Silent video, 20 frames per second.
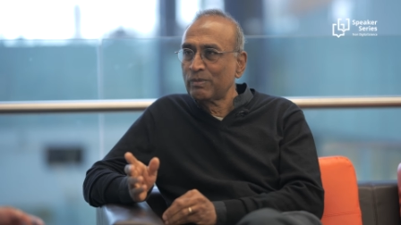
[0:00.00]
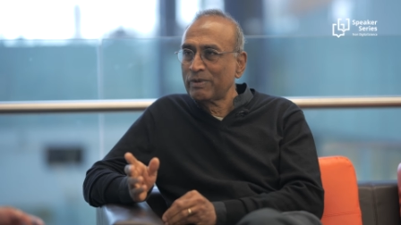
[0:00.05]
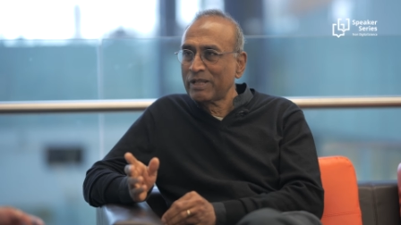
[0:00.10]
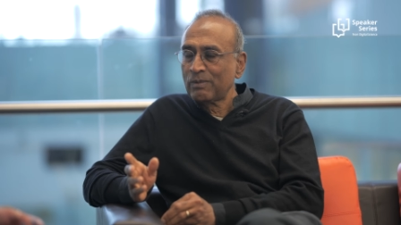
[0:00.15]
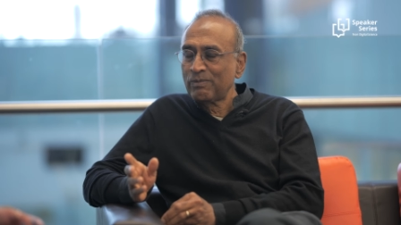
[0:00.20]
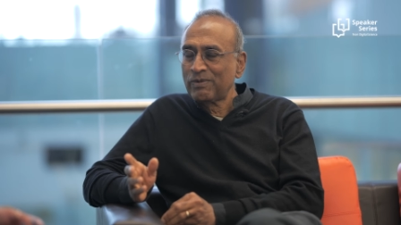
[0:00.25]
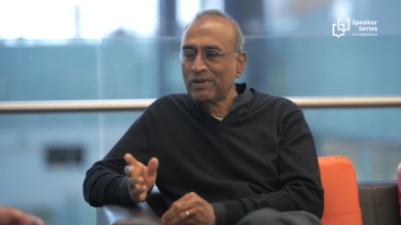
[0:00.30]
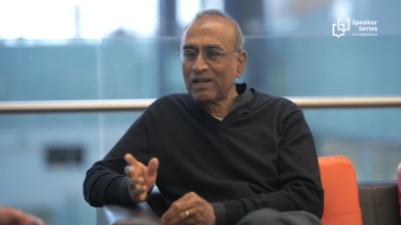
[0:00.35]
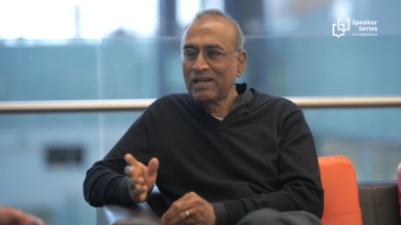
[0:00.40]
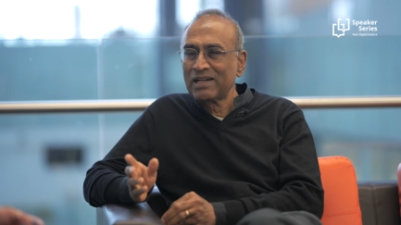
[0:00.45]

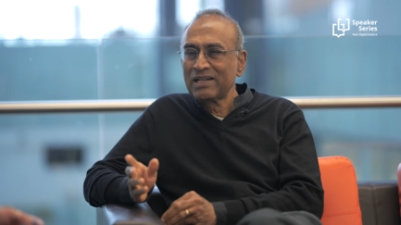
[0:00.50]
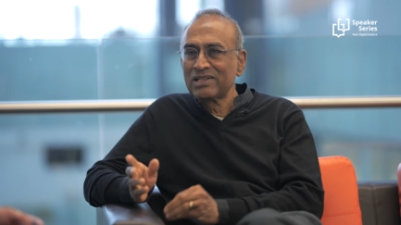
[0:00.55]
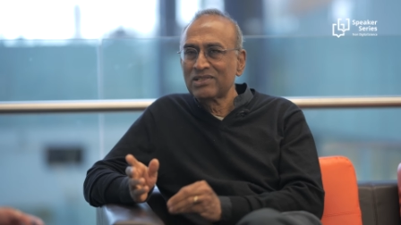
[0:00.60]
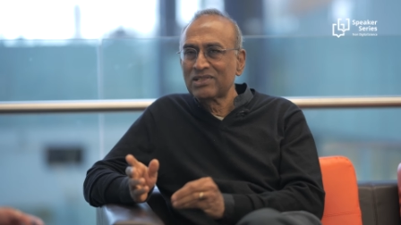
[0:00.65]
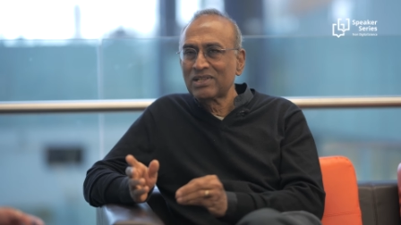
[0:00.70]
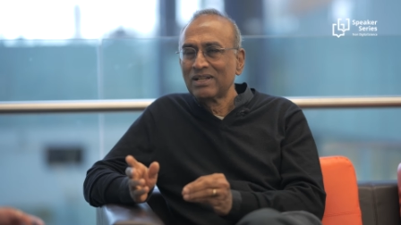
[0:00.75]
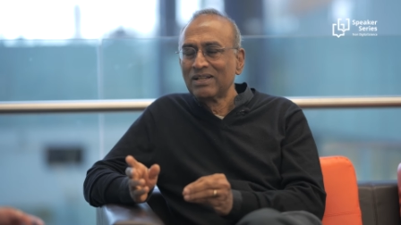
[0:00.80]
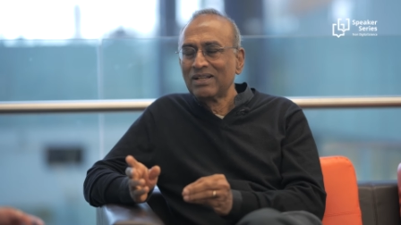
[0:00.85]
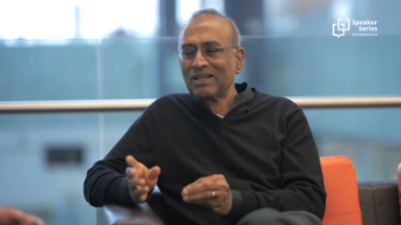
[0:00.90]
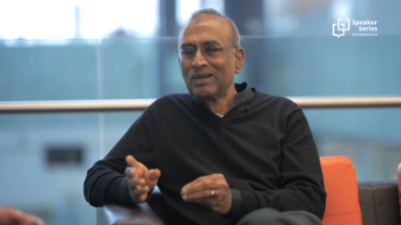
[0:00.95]
Nobel
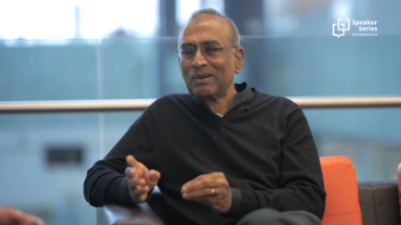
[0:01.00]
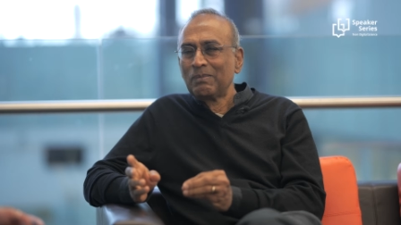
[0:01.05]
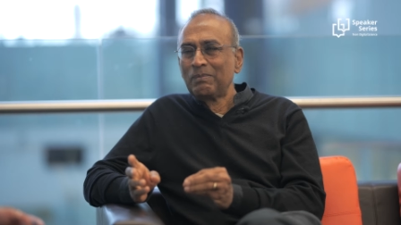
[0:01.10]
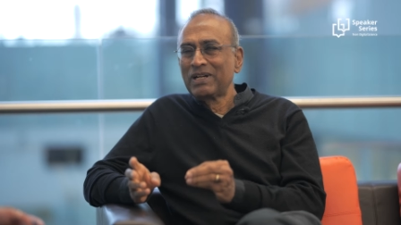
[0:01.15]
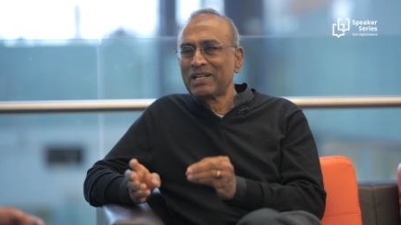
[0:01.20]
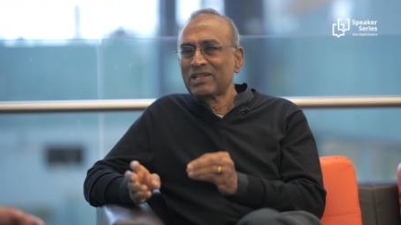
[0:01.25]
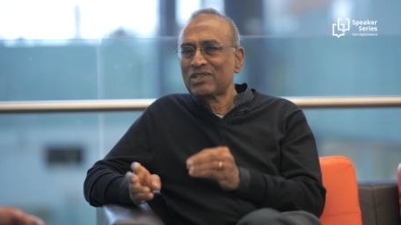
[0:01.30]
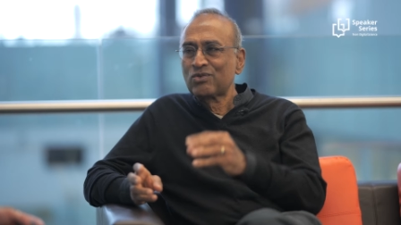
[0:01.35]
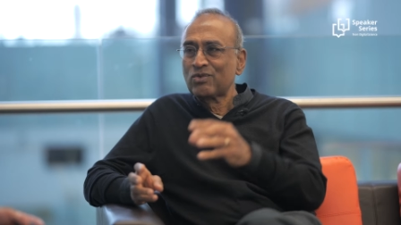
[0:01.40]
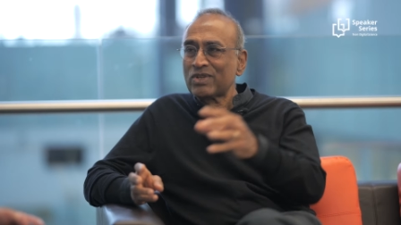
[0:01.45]
Prize,
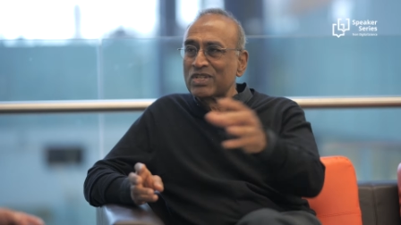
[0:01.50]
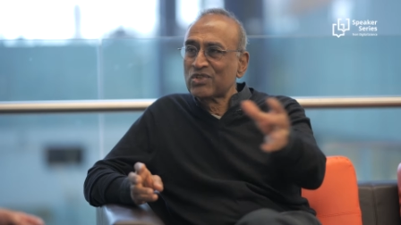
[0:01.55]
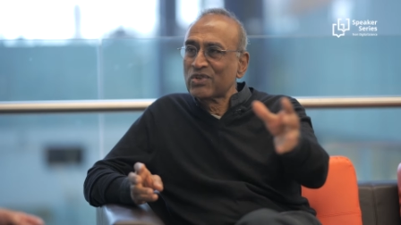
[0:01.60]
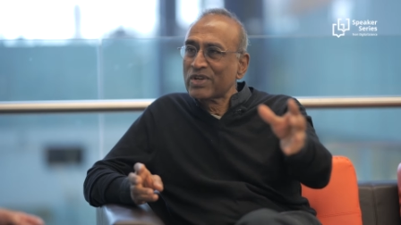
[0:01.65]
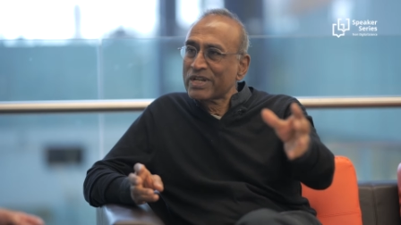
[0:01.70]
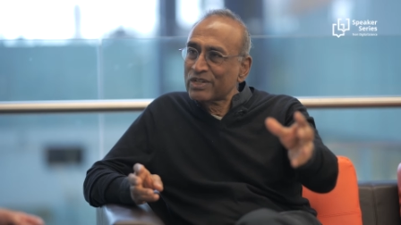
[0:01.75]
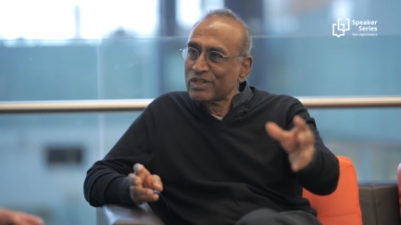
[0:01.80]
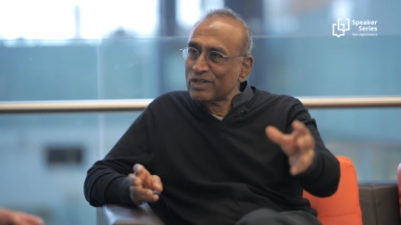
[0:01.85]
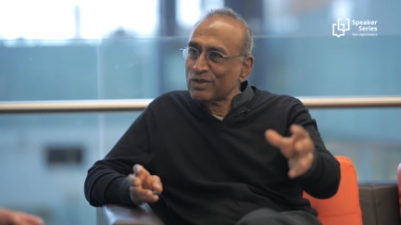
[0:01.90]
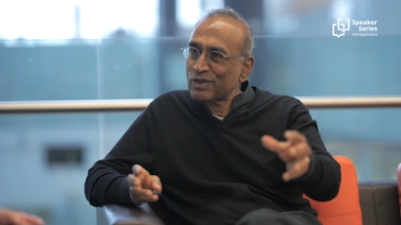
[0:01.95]
but it's
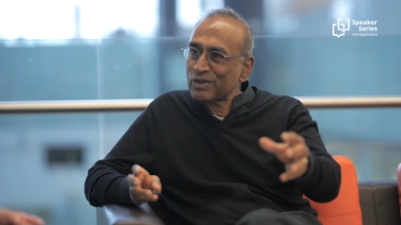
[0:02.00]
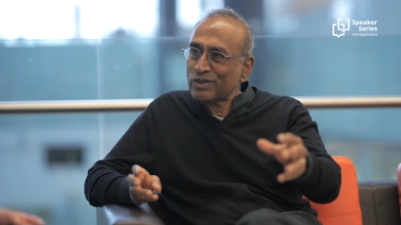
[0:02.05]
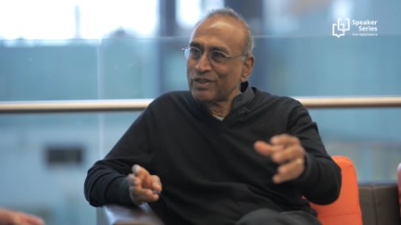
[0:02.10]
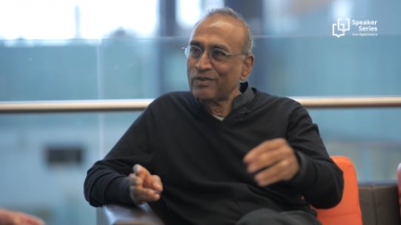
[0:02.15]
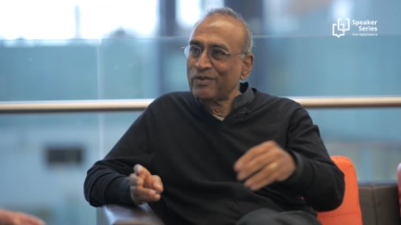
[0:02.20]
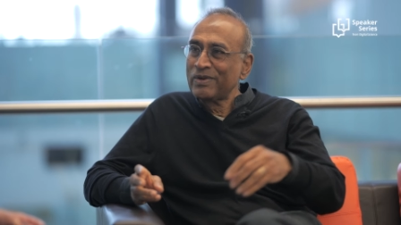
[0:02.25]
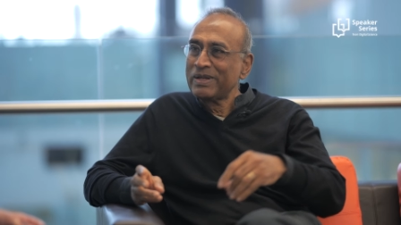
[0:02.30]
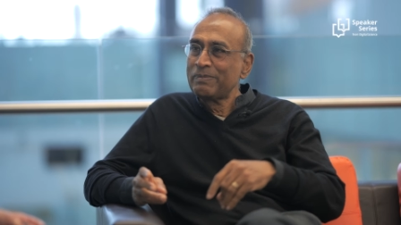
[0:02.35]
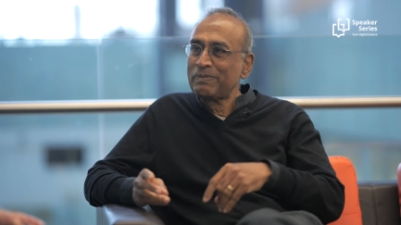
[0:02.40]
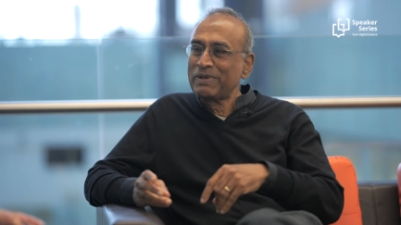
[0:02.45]
restricted to
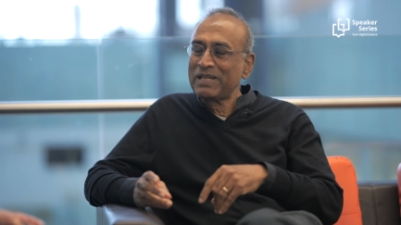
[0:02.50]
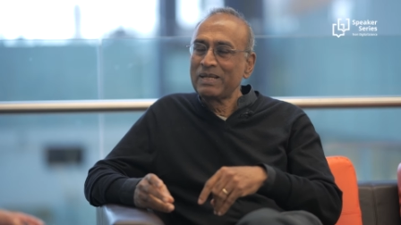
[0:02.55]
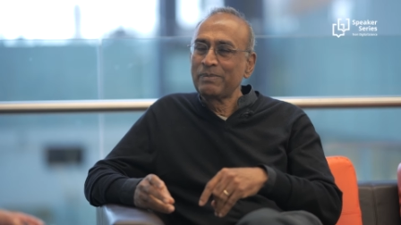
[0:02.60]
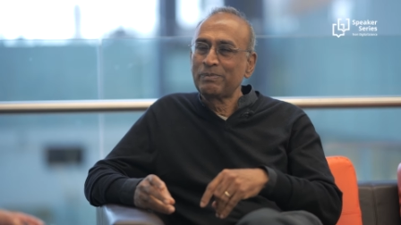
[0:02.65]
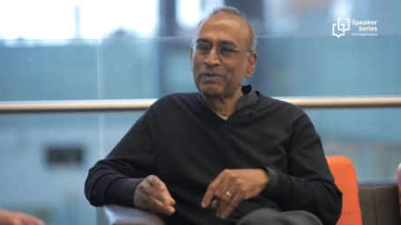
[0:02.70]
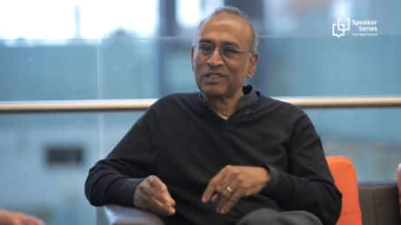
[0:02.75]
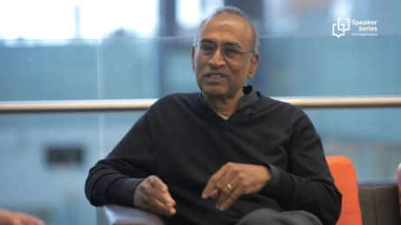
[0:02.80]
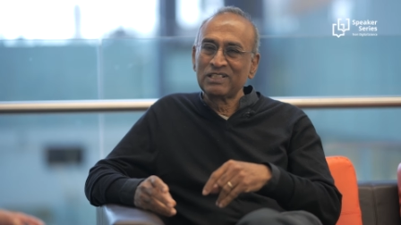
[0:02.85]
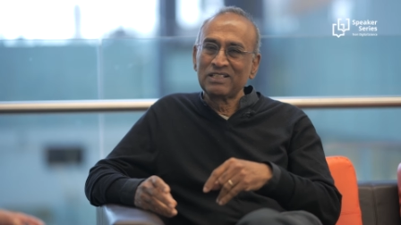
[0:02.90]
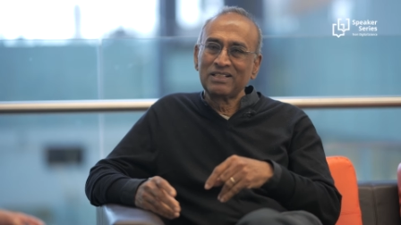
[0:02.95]
three
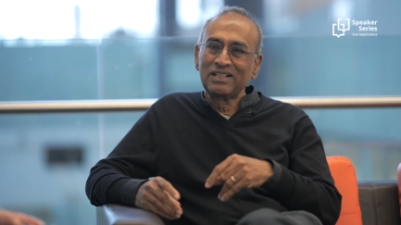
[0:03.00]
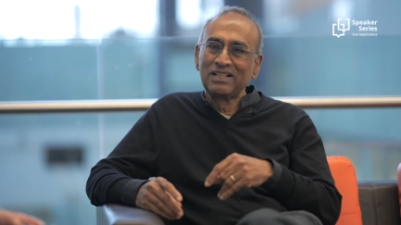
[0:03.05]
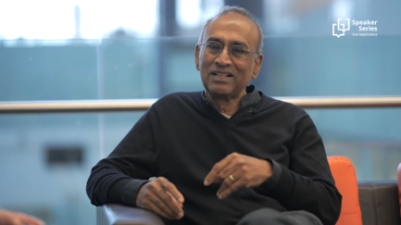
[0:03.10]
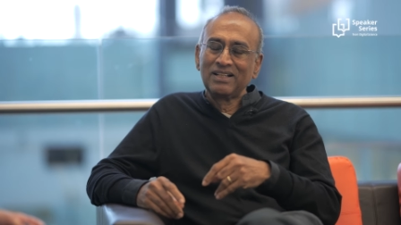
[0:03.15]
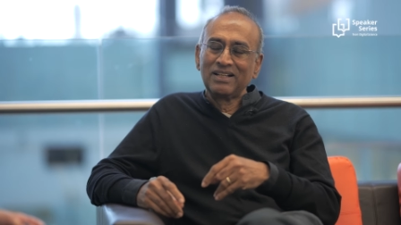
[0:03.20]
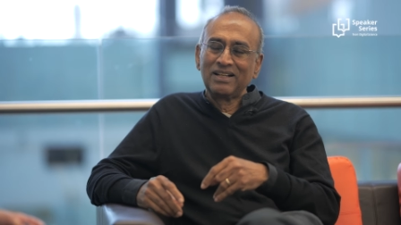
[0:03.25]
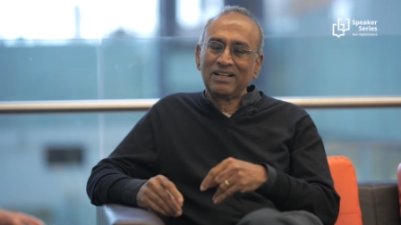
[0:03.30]
people.